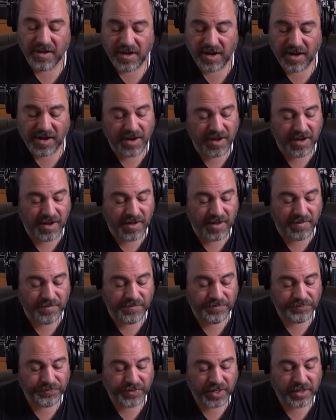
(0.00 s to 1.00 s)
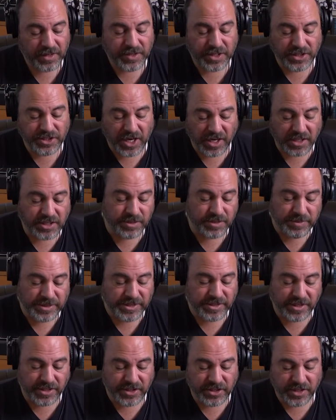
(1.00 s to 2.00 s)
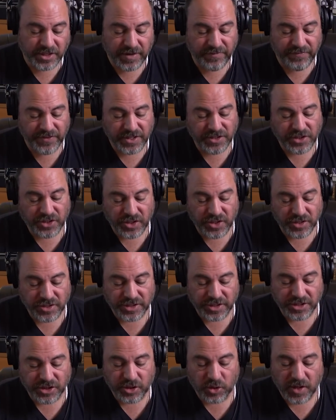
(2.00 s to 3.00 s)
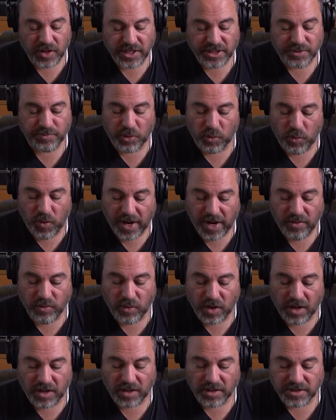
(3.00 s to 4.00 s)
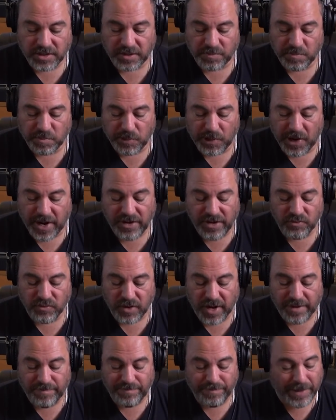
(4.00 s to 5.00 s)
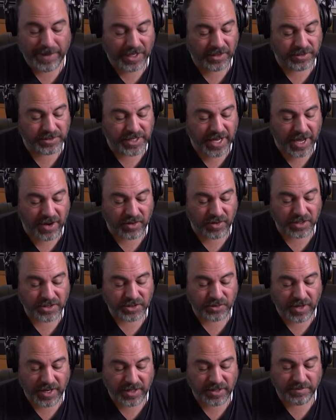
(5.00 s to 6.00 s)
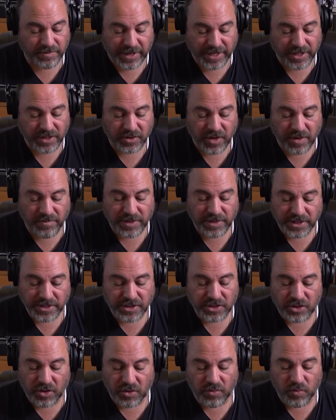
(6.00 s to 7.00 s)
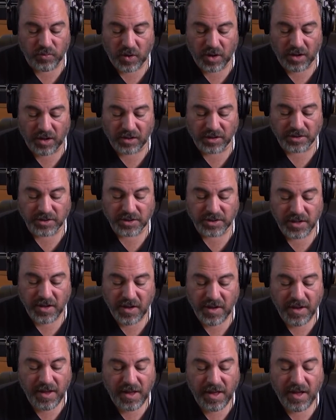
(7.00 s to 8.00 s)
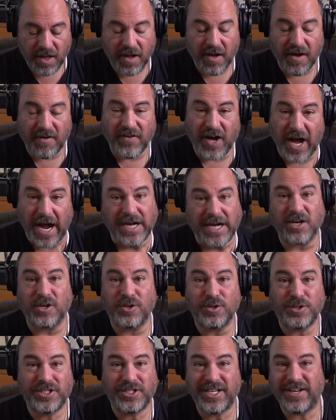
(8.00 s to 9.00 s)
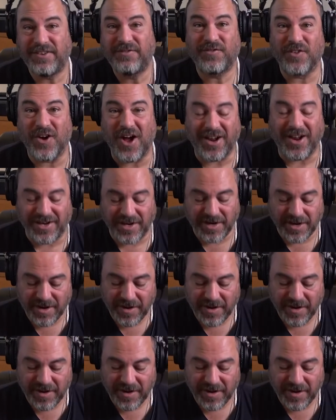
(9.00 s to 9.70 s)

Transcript: The juxtaposition of the church's crisp white walls and bright red bell tower surrounded by the crumbling stone walls of Akko's seafront